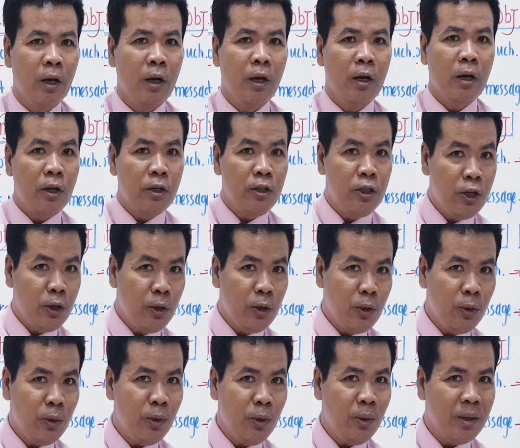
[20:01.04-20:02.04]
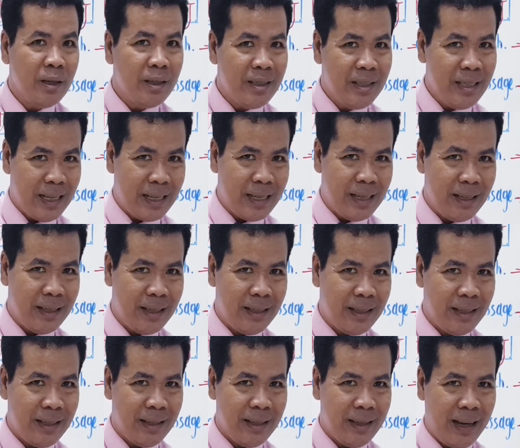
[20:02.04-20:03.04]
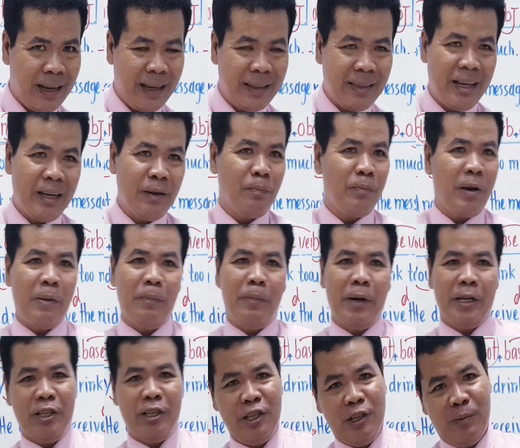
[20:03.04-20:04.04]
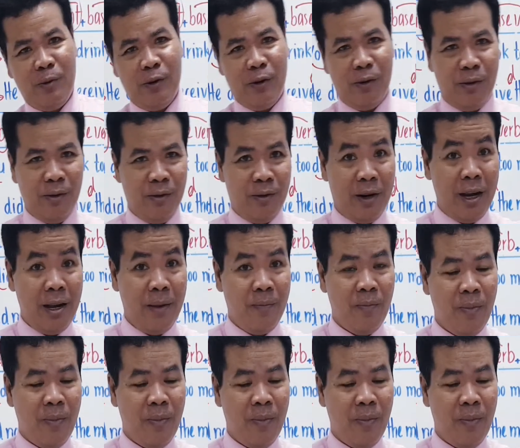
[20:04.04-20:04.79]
Do, did. and then past participle, right?